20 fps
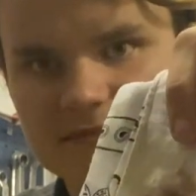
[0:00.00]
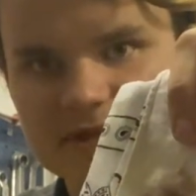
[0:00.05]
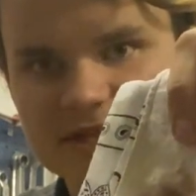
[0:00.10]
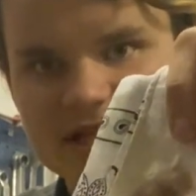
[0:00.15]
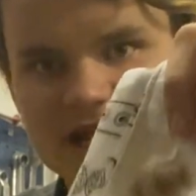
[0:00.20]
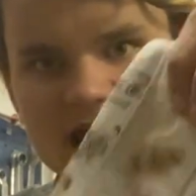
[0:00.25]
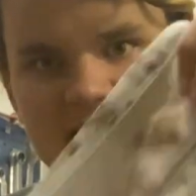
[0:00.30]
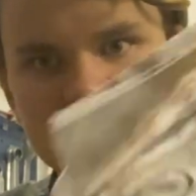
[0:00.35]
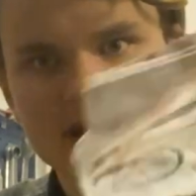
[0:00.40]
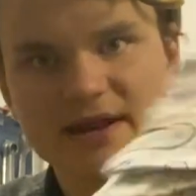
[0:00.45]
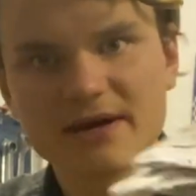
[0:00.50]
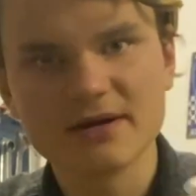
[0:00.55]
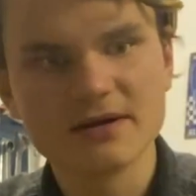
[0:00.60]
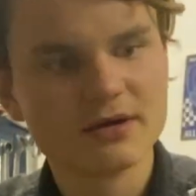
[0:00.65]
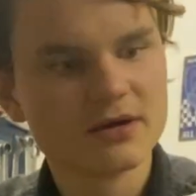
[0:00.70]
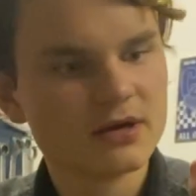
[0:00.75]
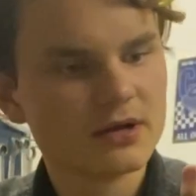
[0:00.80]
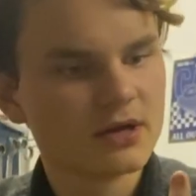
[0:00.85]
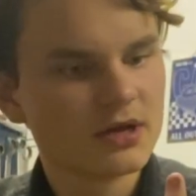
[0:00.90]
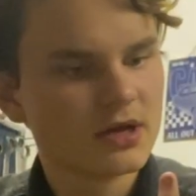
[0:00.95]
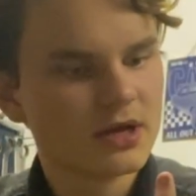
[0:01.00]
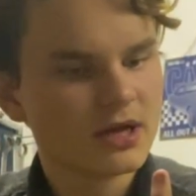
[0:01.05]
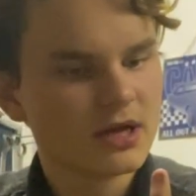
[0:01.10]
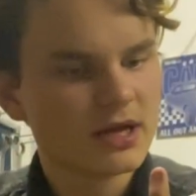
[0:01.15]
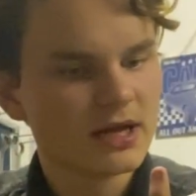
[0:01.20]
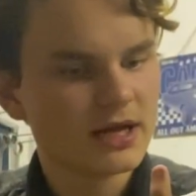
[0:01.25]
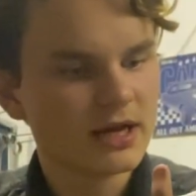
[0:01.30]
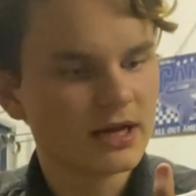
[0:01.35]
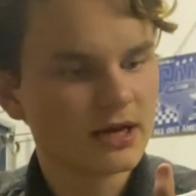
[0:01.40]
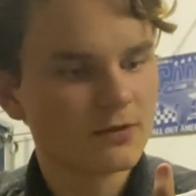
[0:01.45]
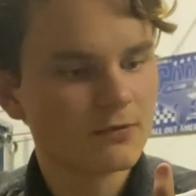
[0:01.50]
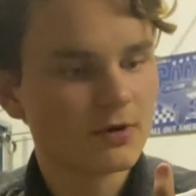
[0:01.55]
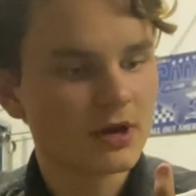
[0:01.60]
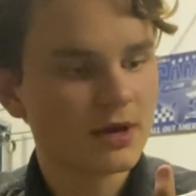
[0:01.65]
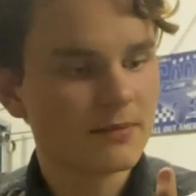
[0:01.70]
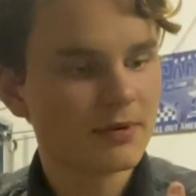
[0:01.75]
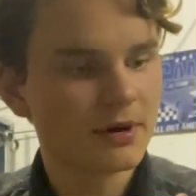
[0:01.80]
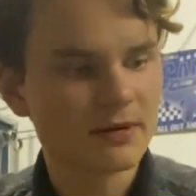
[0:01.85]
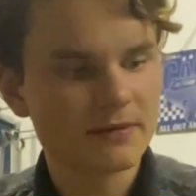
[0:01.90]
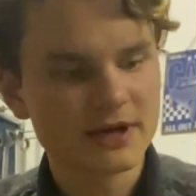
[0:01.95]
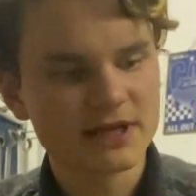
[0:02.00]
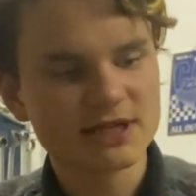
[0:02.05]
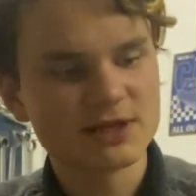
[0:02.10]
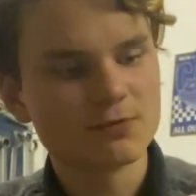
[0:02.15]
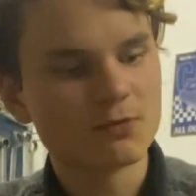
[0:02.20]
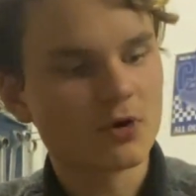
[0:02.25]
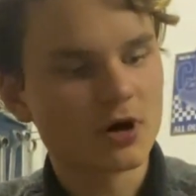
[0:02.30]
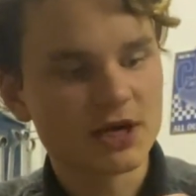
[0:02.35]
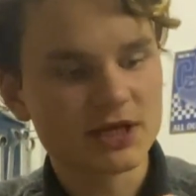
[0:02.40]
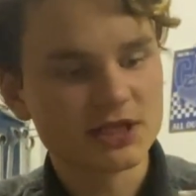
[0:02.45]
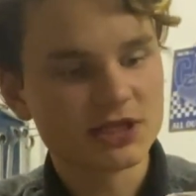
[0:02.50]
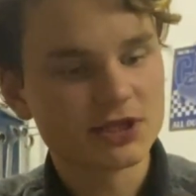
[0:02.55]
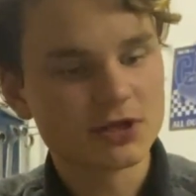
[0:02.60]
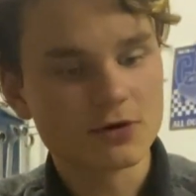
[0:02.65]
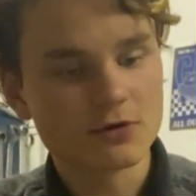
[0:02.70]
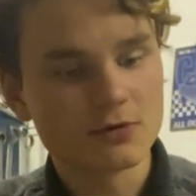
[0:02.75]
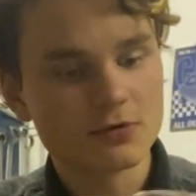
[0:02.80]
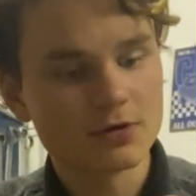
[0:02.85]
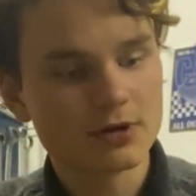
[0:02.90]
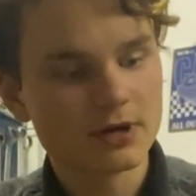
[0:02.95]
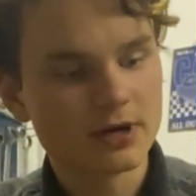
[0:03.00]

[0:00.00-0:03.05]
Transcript: sad in a way, but it's white, so